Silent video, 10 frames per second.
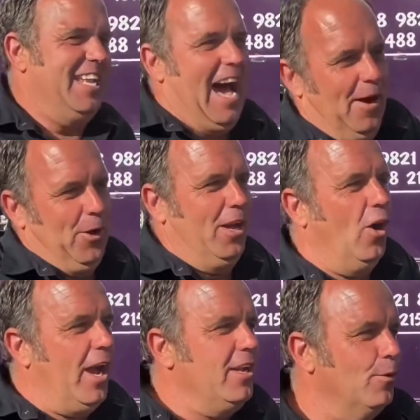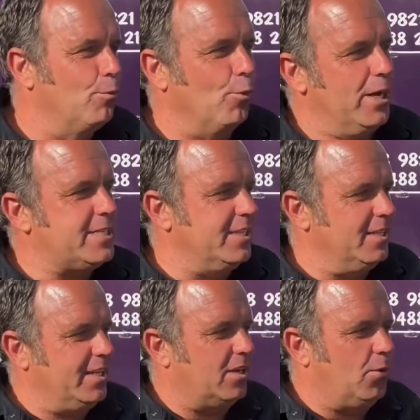No, I
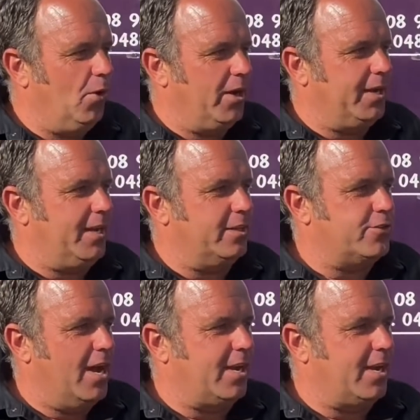recently acquired another truck.